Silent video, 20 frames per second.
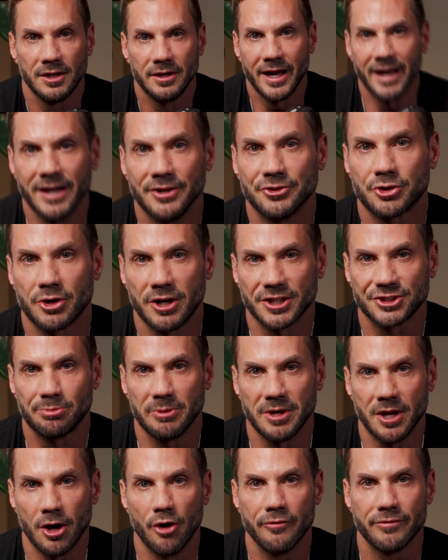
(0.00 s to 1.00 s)
And trust
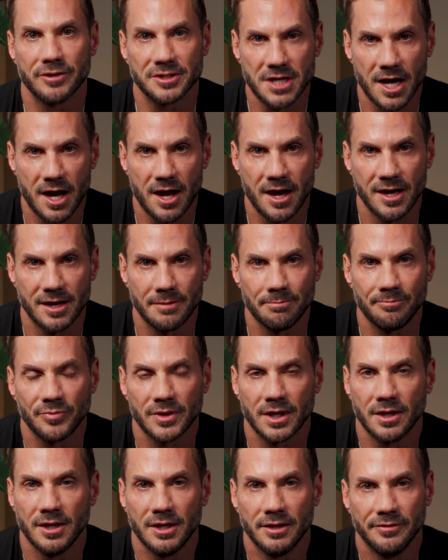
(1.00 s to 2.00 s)
me, over time,
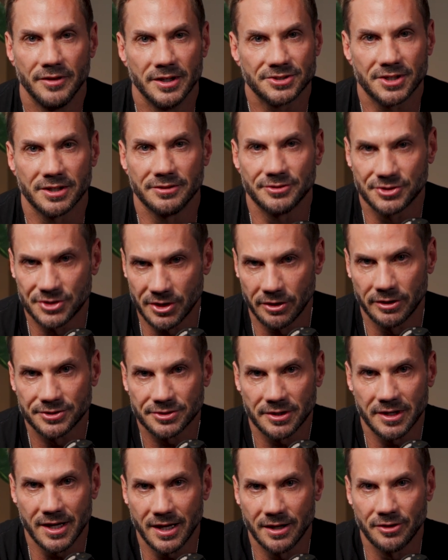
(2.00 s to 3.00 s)
this can
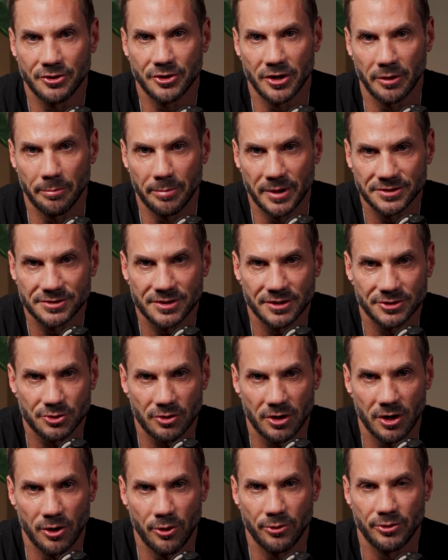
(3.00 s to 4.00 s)
seriously hinder your business
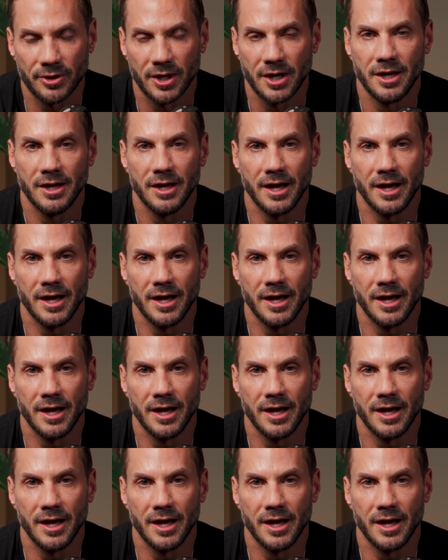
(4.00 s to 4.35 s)
growth